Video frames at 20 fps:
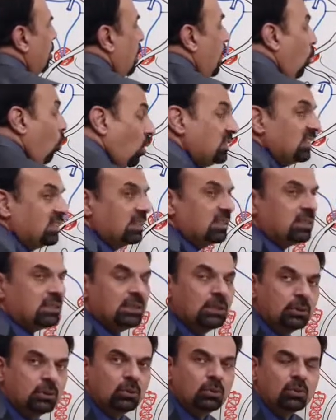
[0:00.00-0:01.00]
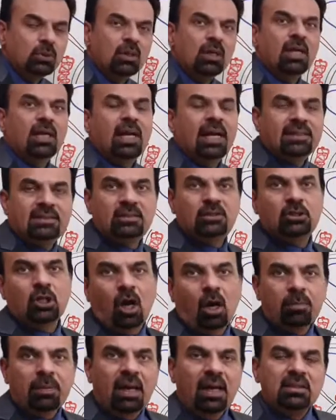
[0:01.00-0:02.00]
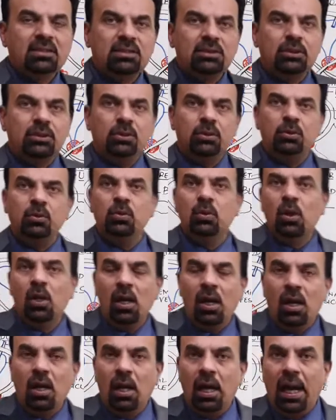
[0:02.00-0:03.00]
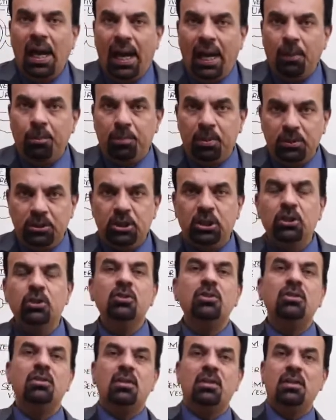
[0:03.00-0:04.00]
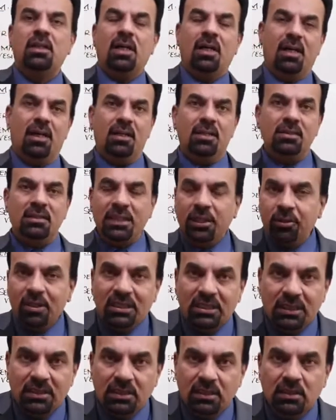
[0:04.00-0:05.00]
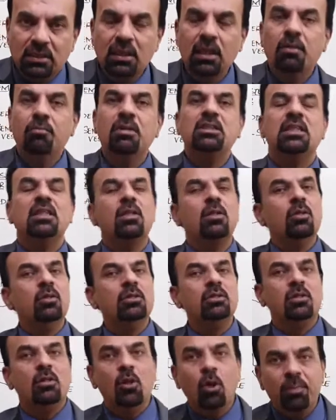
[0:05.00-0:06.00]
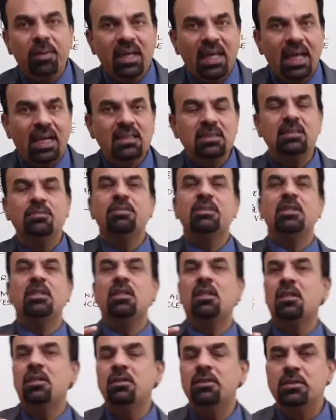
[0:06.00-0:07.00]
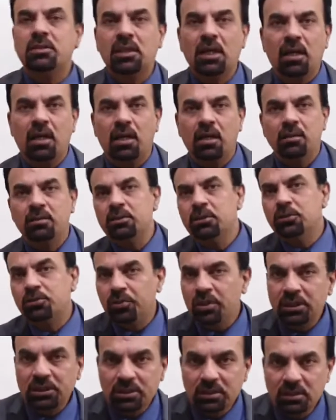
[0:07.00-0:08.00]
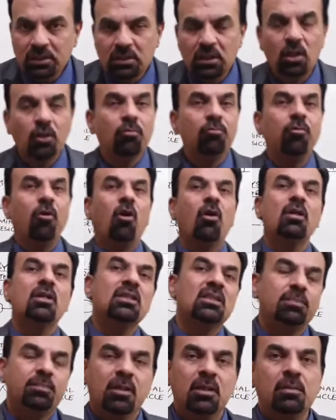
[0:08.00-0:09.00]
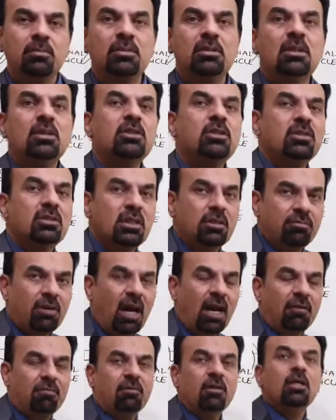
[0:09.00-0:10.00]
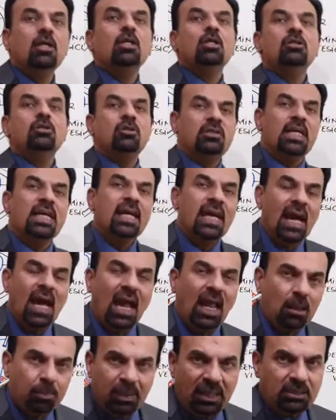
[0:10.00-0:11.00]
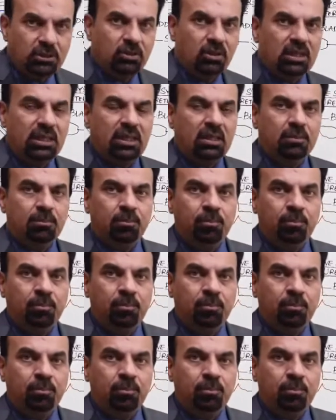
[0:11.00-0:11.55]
What does it do? Its job is to produce the secretions, which include lubricants, which include uh, nutrients for the sperms to survive. So they help actually.